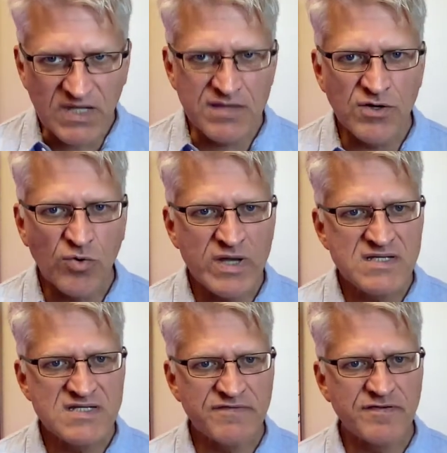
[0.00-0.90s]
And they're
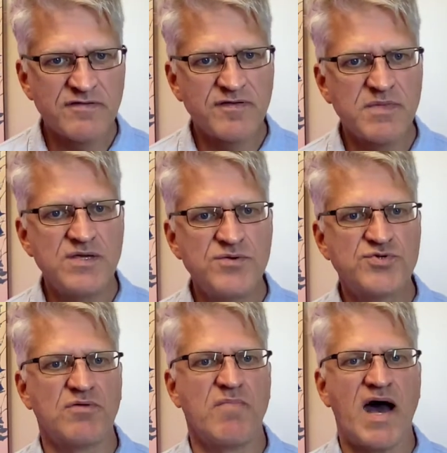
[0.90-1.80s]
quite different from the
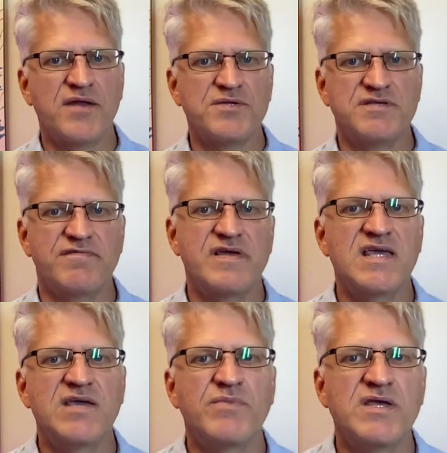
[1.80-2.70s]
usual models of
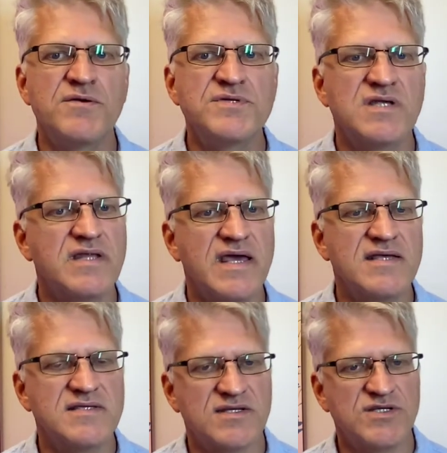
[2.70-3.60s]
thinking we use today,
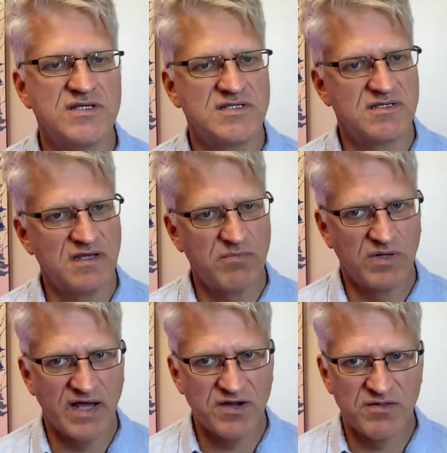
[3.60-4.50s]
such as in
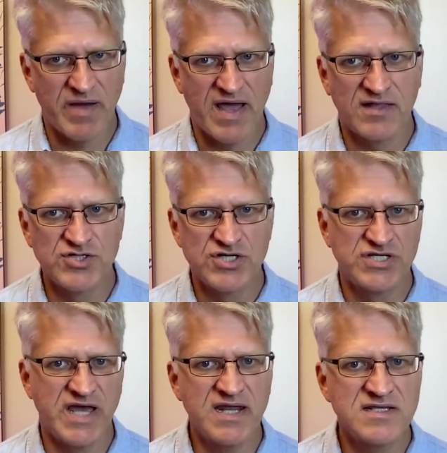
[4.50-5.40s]
molecular biology and
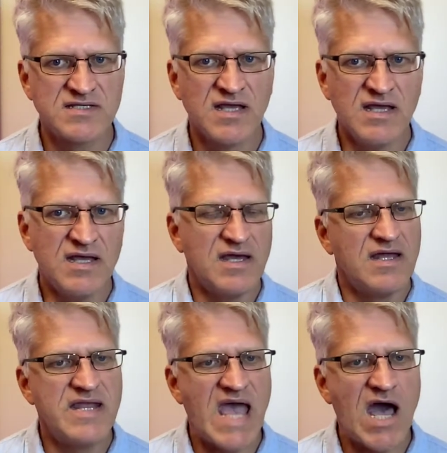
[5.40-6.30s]
genetics.
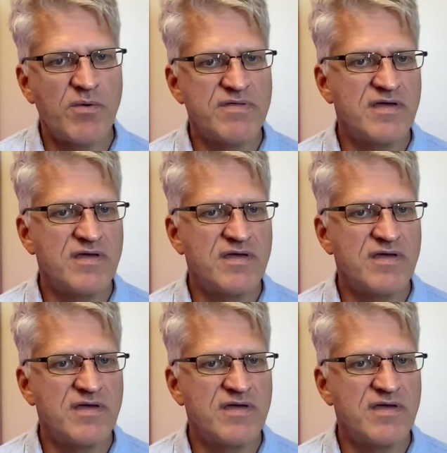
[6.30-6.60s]
Now we